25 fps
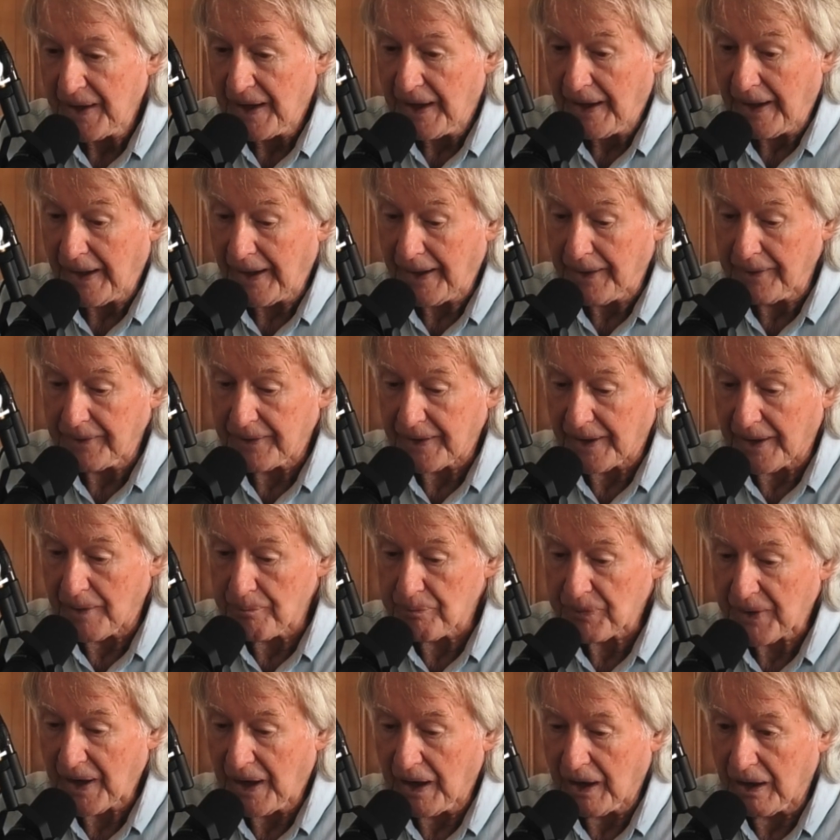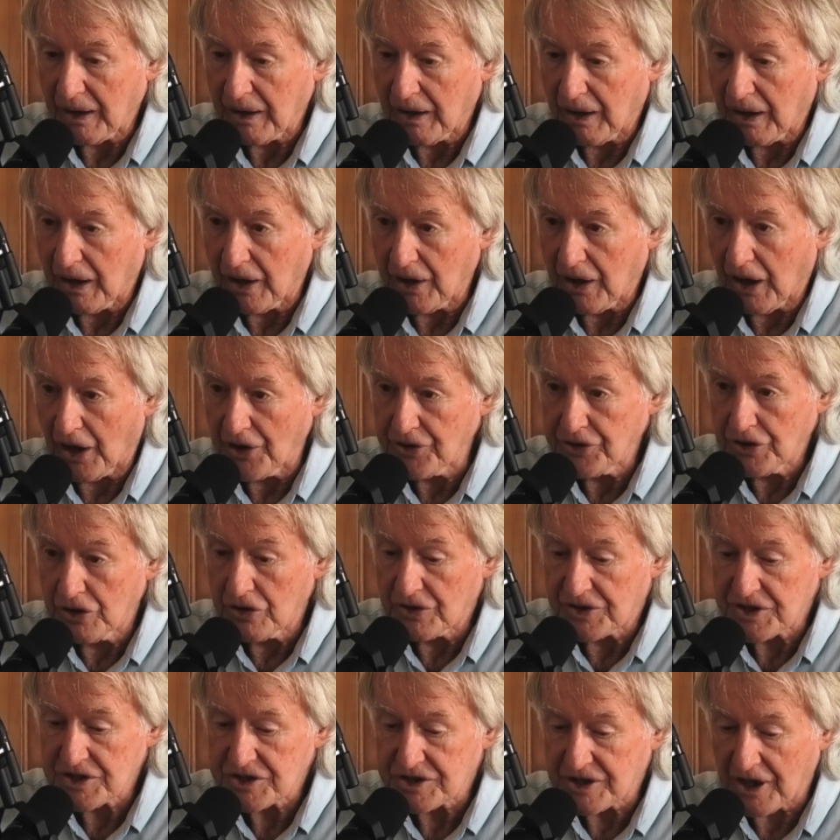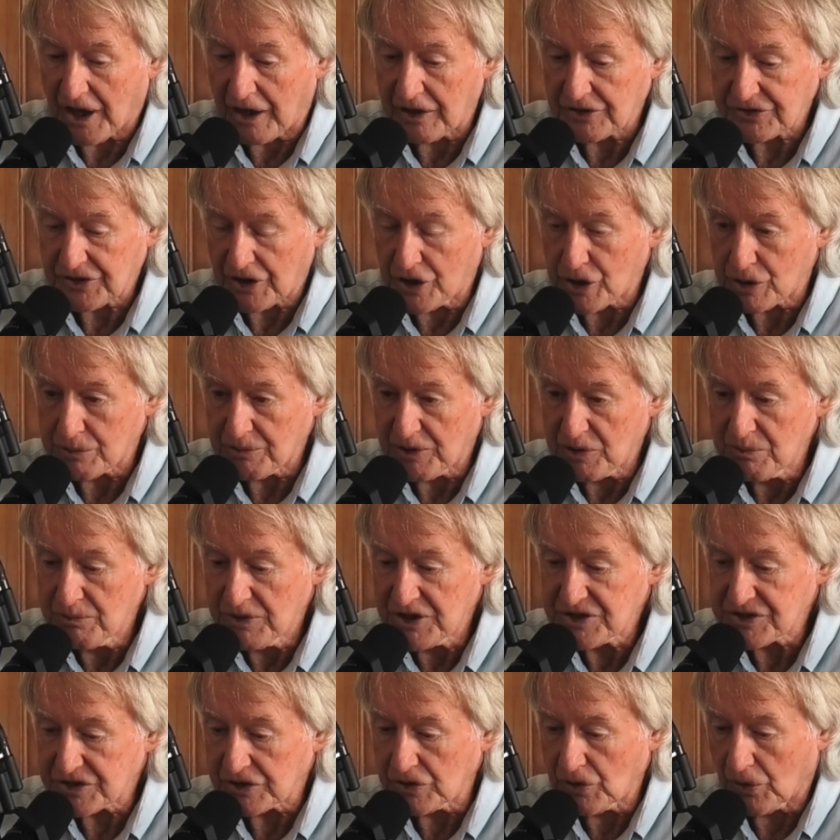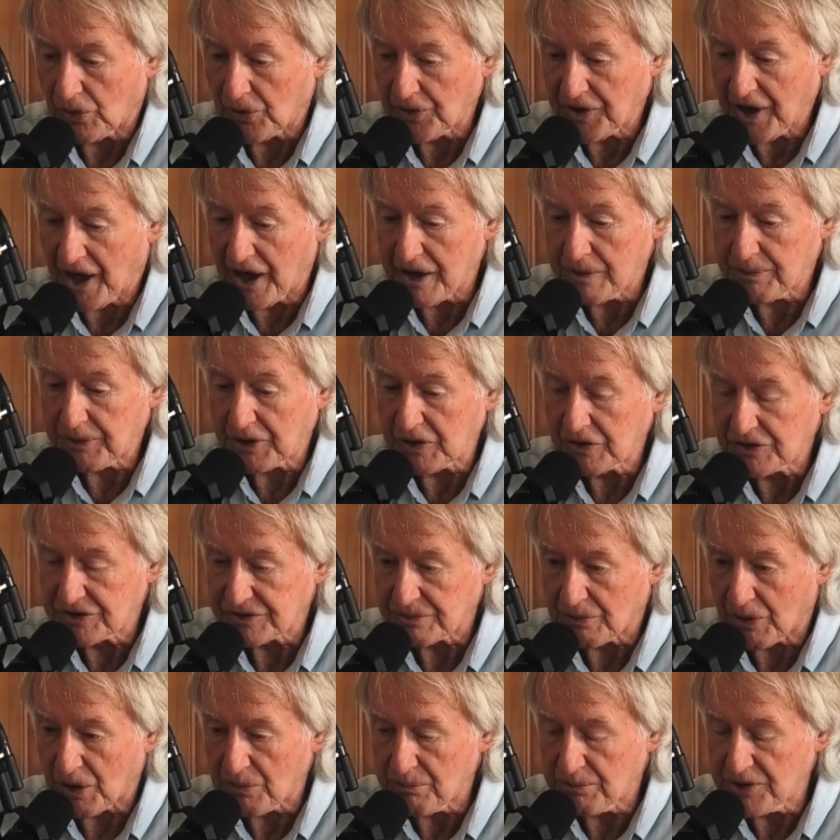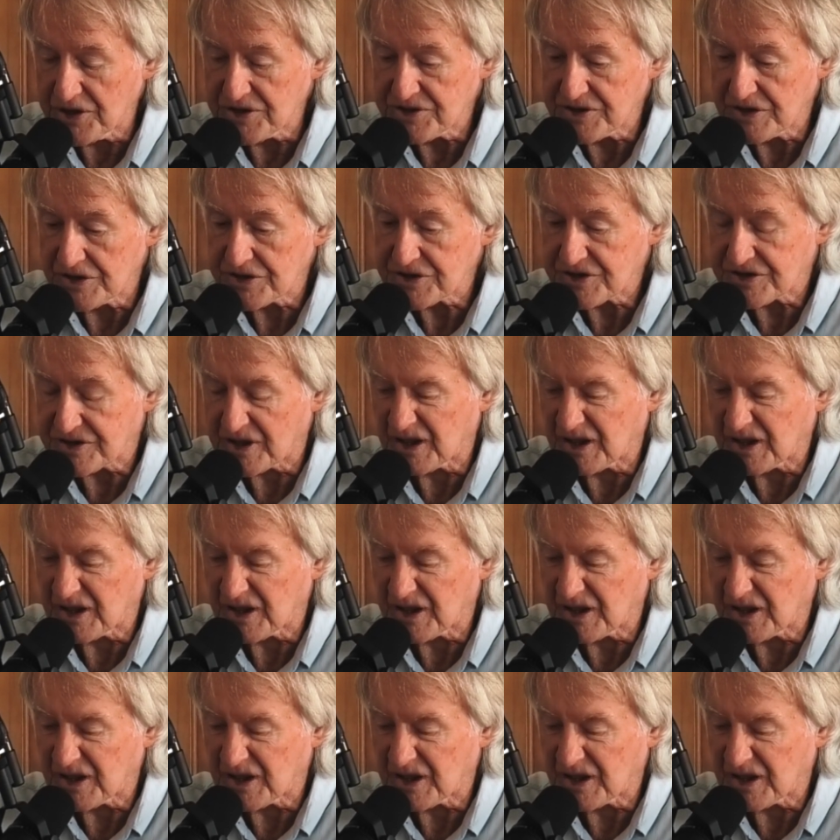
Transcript: and um, I, I, knew this day was going to be busy all day because of my business.